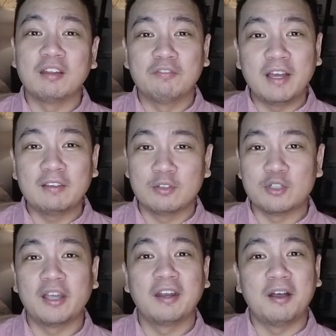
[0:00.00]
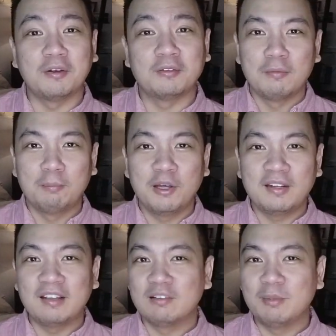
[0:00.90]
advice to try it out.
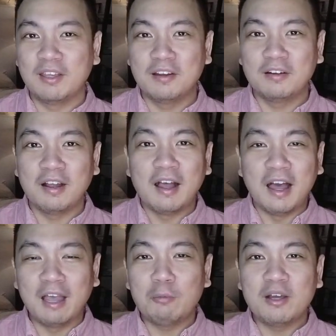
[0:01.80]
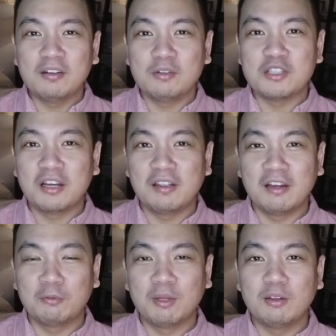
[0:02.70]
But as a beginner, I wanted to share
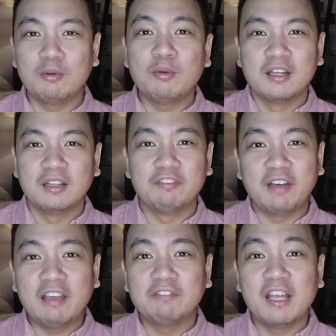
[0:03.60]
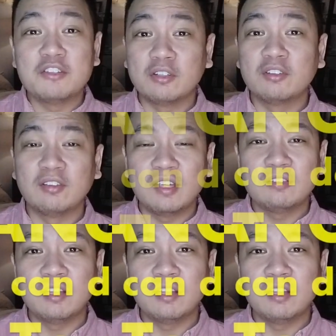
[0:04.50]
here with you the 5 dangerous things